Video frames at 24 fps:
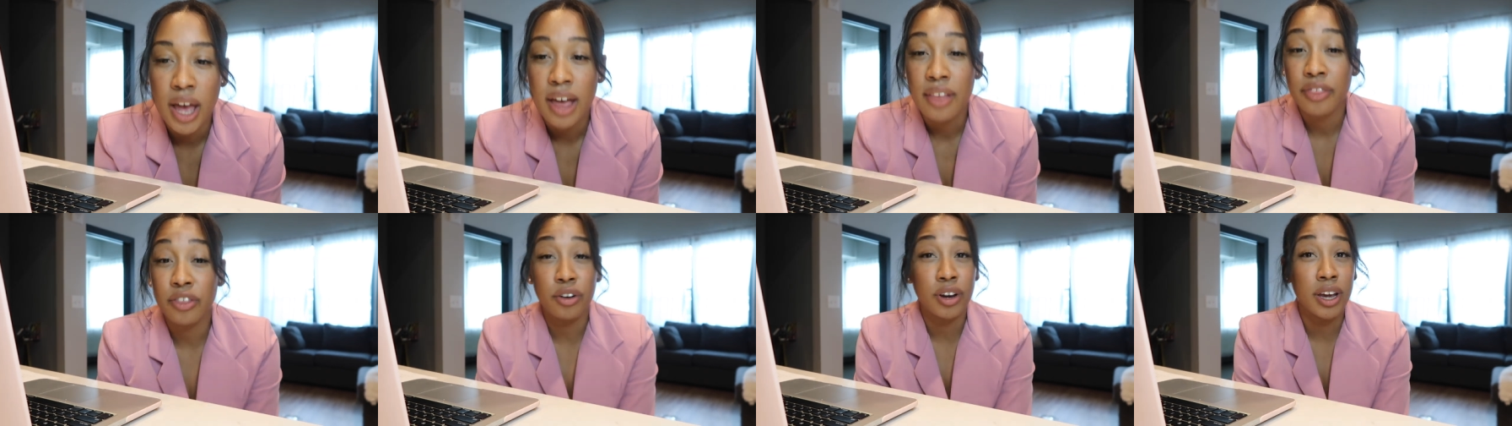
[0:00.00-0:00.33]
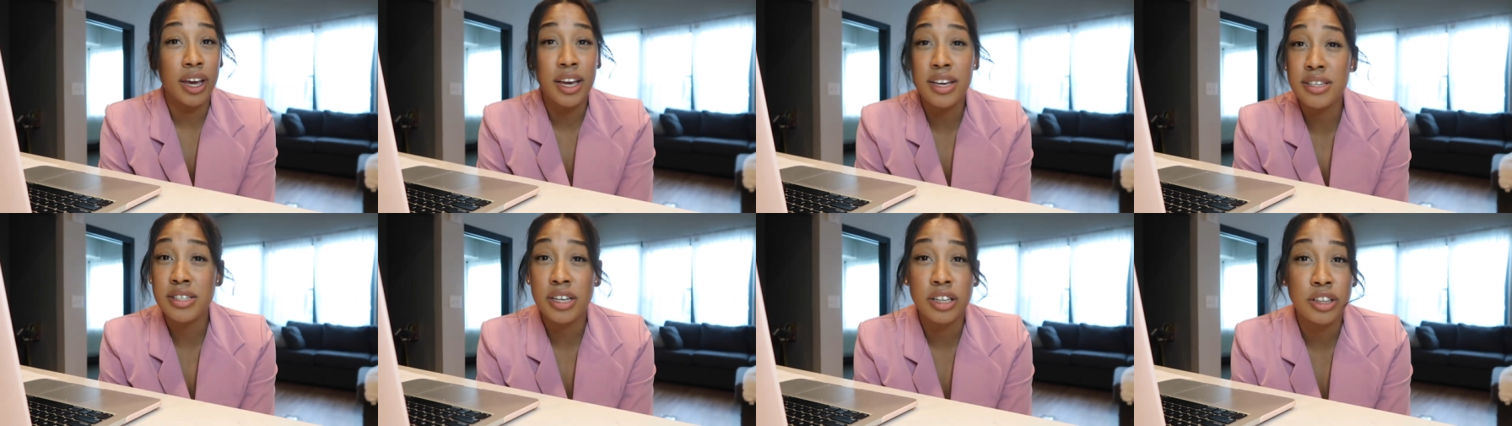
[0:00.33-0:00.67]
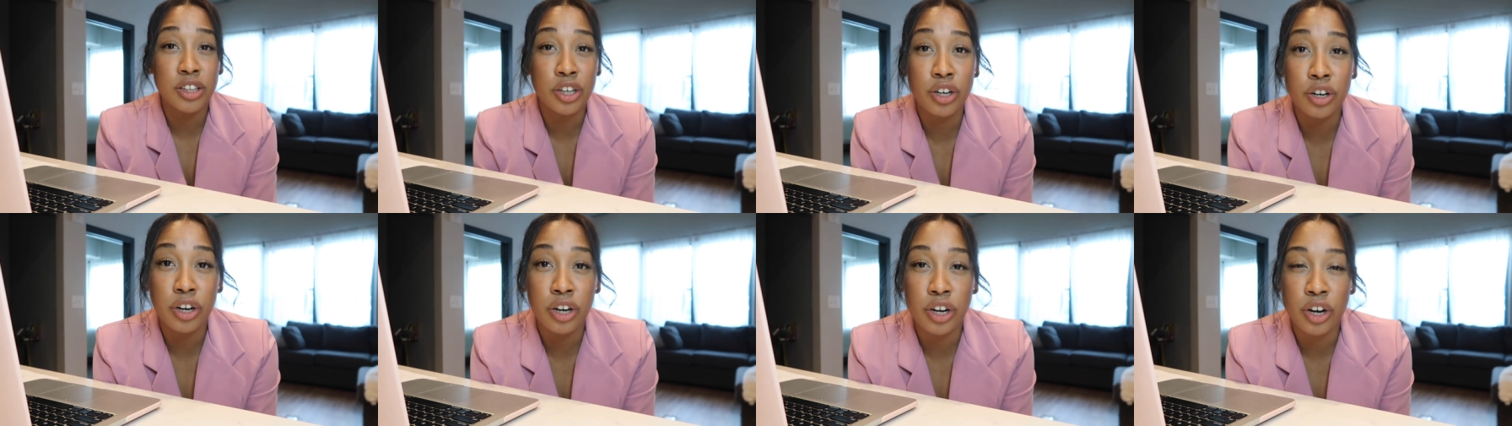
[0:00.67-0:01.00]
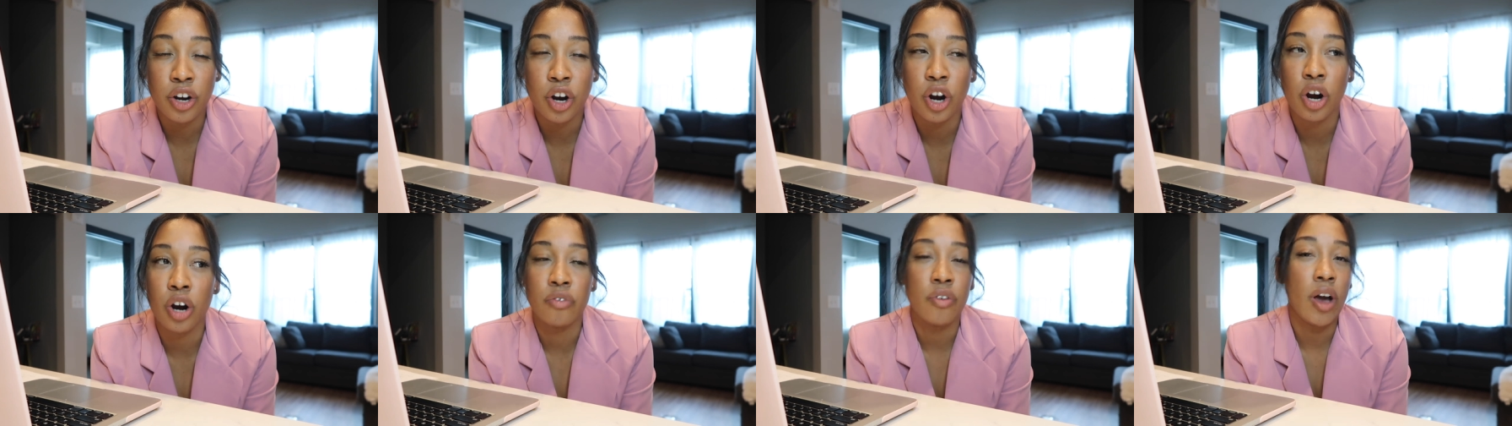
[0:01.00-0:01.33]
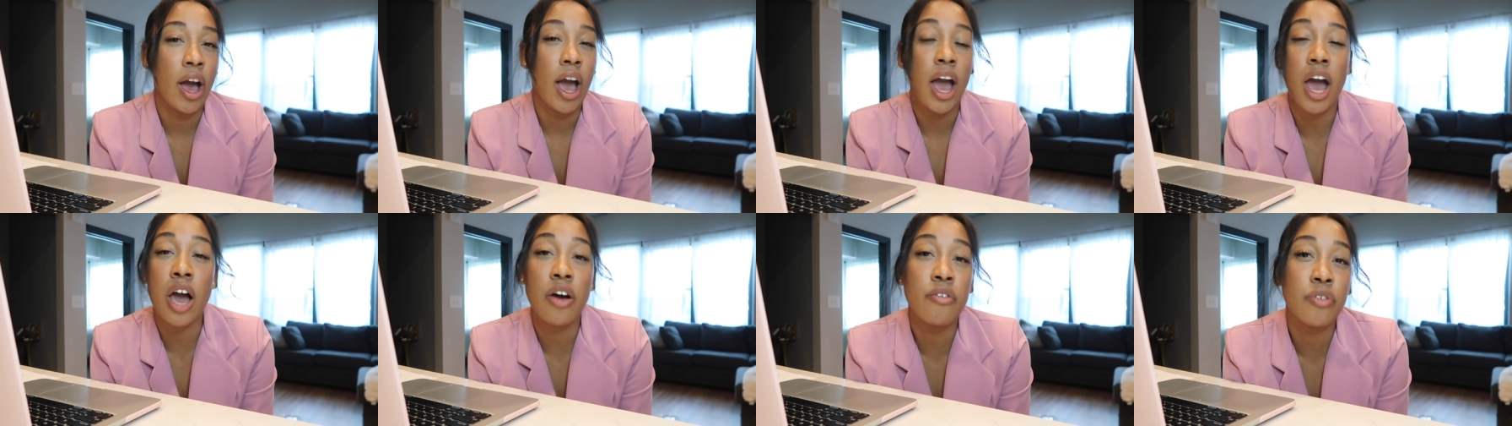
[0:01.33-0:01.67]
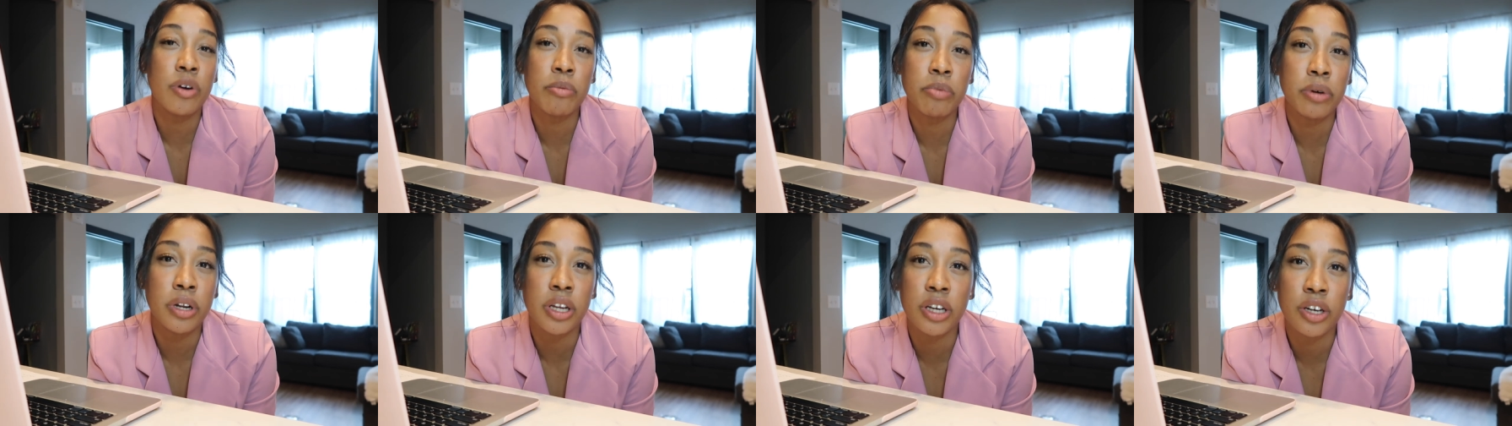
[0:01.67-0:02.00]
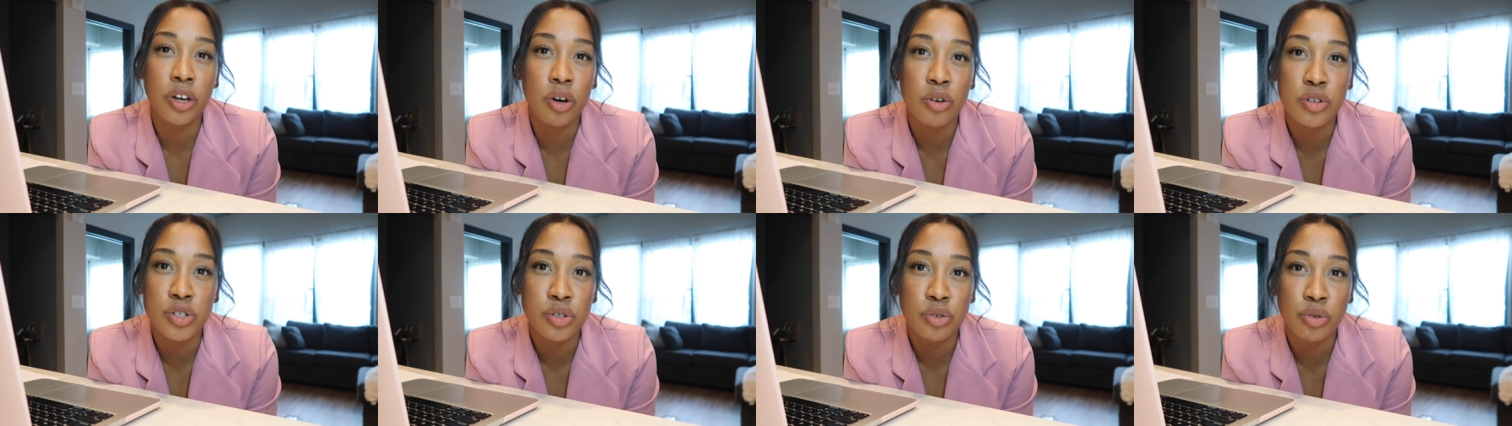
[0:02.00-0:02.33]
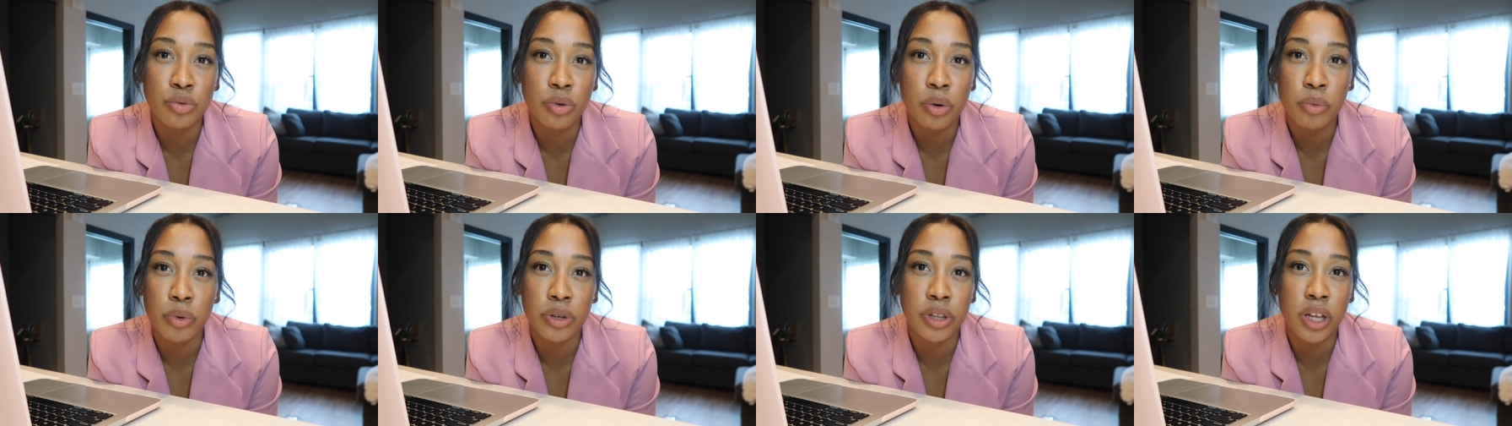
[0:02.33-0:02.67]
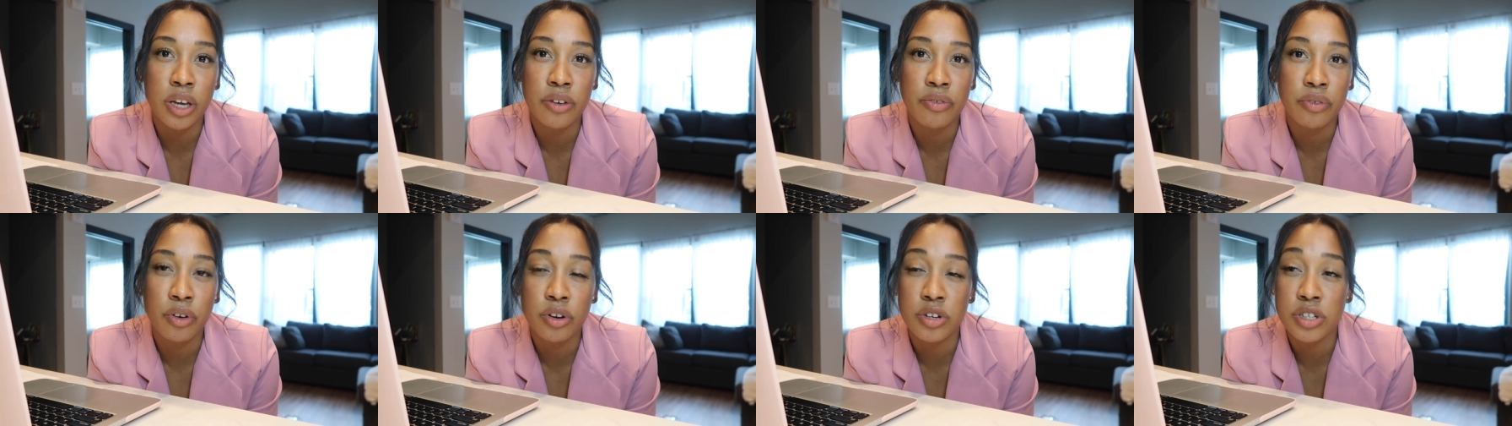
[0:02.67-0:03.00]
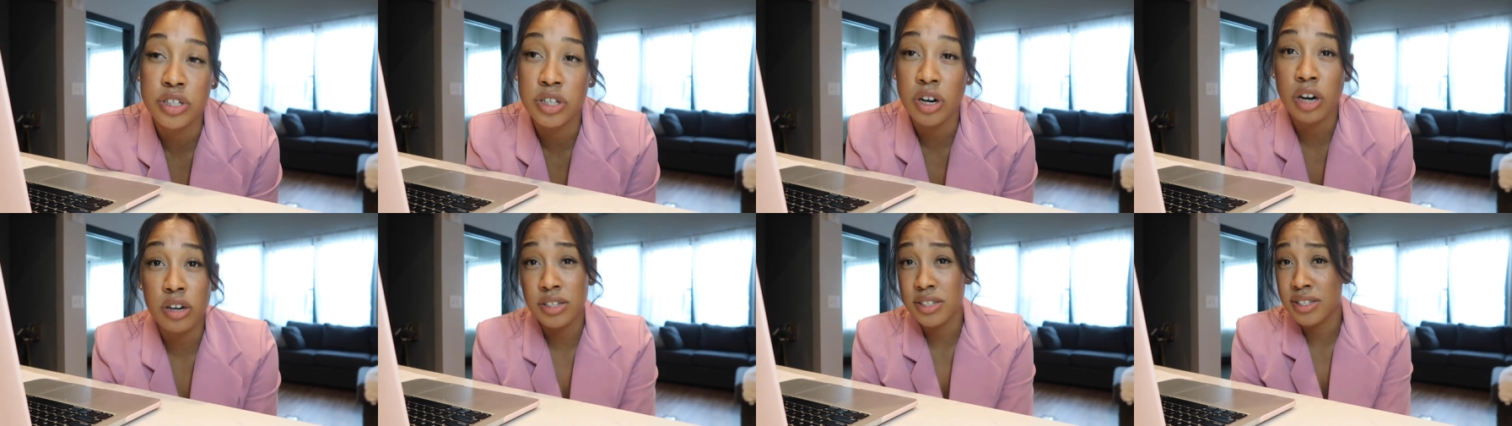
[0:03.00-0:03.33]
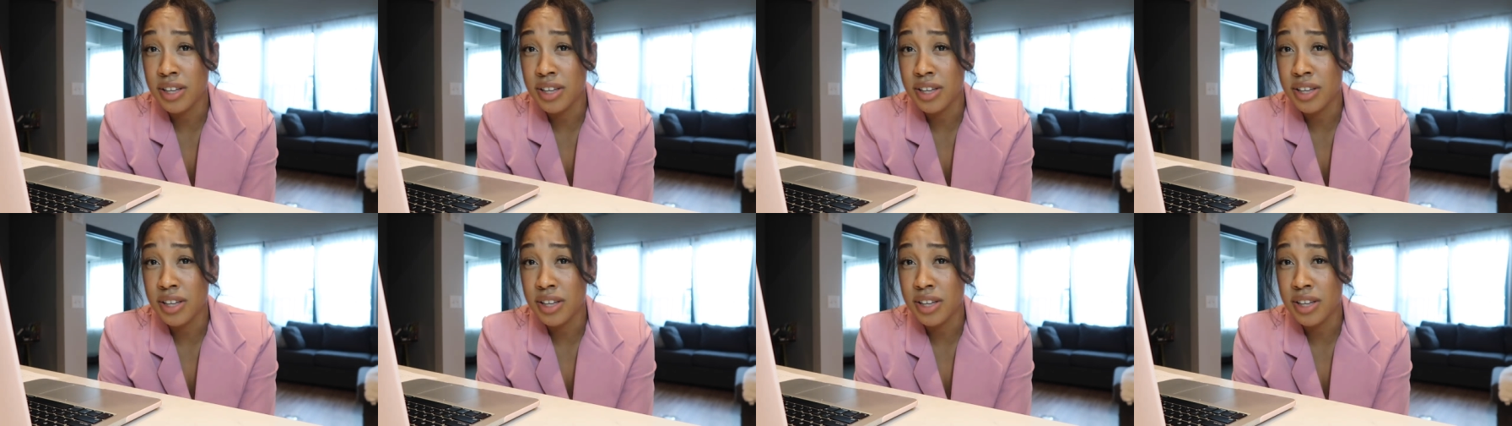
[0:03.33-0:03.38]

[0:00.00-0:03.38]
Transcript: There is a learning curve. Everybody goes through it when they first start.